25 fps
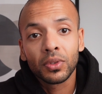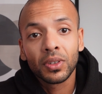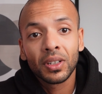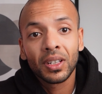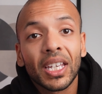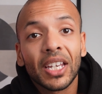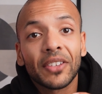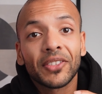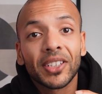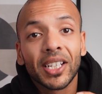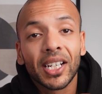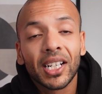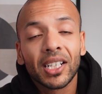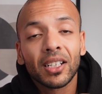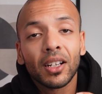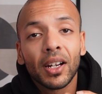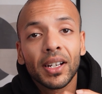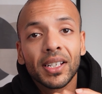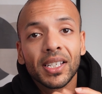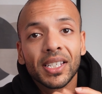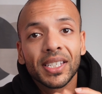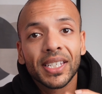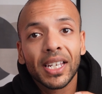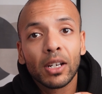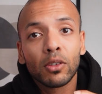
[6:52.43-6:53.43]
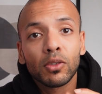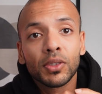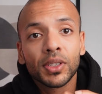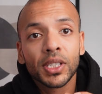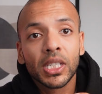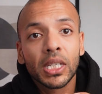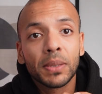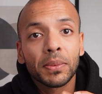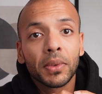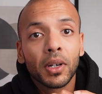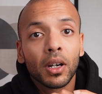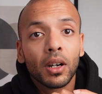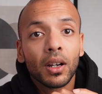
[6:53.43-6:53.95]
If the client sales
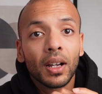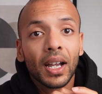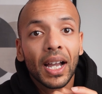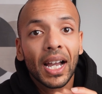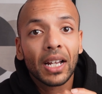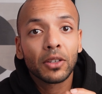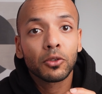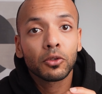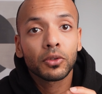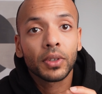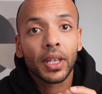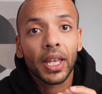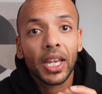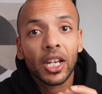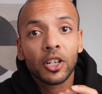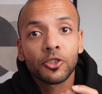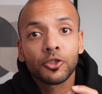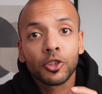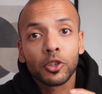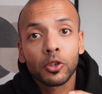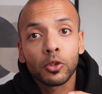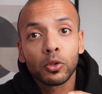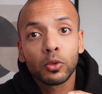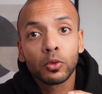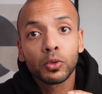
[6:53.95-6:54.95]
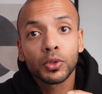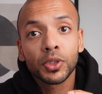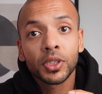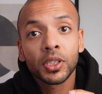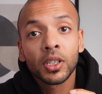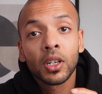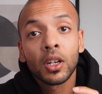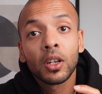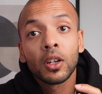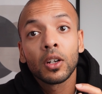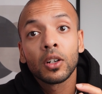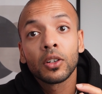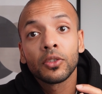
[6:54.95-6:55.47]
team can't handle the extra calls,
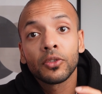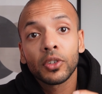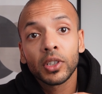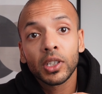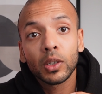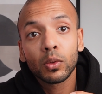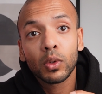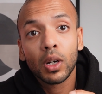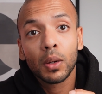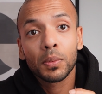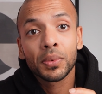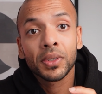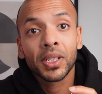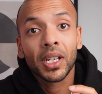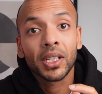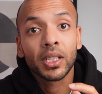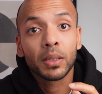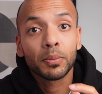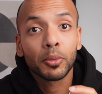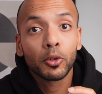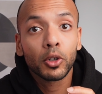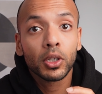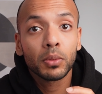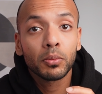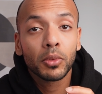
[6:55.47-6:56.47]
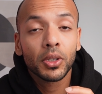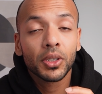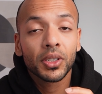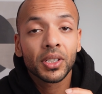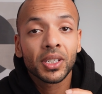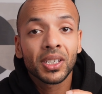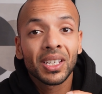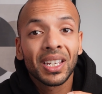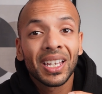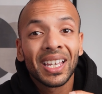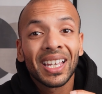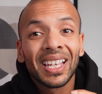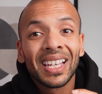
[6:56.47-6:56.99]
follow-ups and appointments,
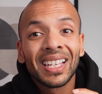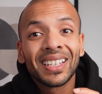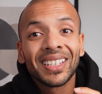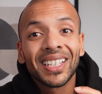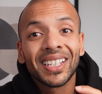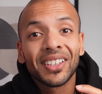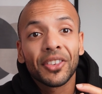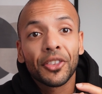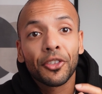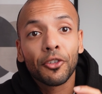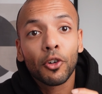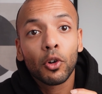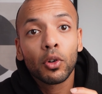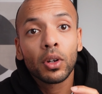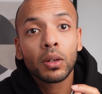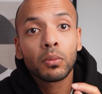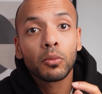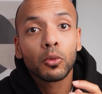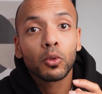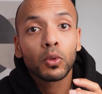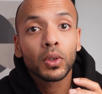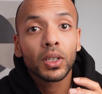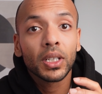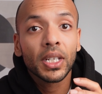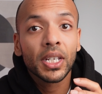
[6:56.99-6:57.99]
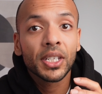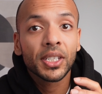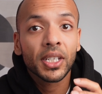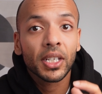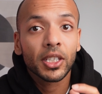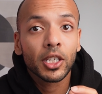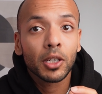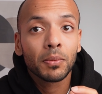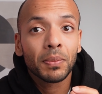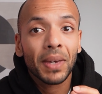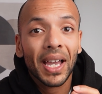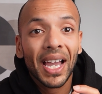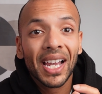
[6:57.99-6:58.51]
then throwing more leads at
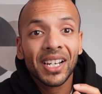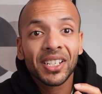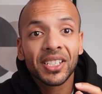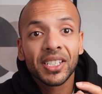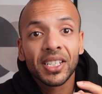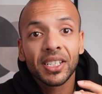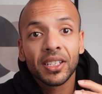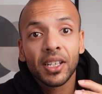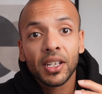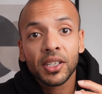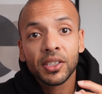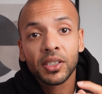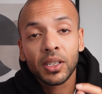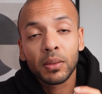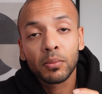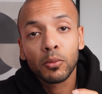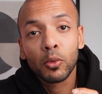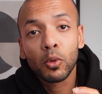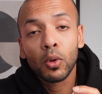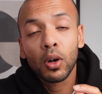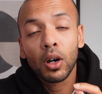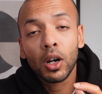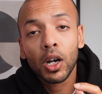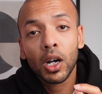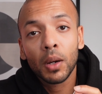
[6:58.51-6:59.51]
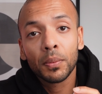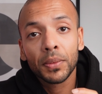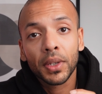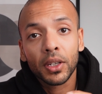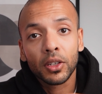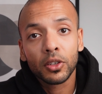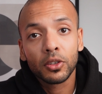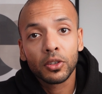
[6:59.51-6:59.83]
them actually does them more harm than